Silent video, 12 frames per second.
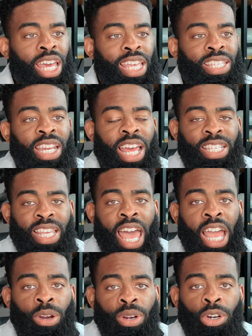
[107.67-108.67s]
isn't as
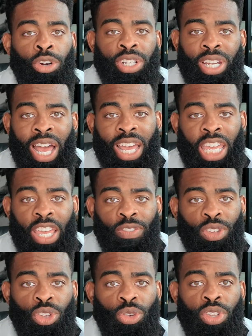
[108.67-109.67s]
accurate or not
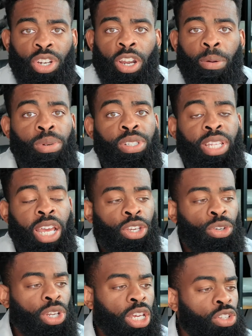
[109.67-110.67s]
giving you the numbers that
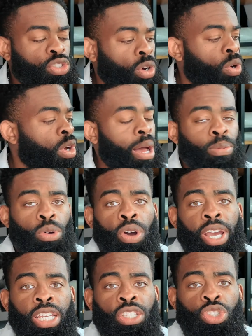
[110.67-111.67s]
you need. So I'm
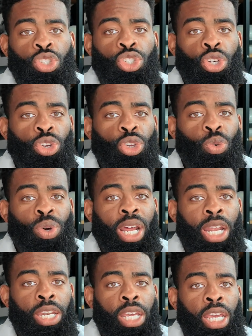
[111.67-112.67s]
going to show you what
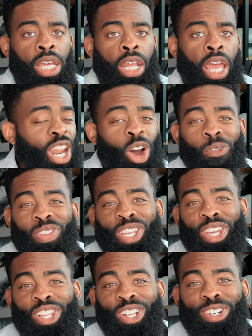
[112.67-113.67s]
I did and hopefully
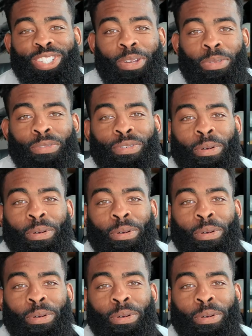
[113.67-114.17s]
you can learn something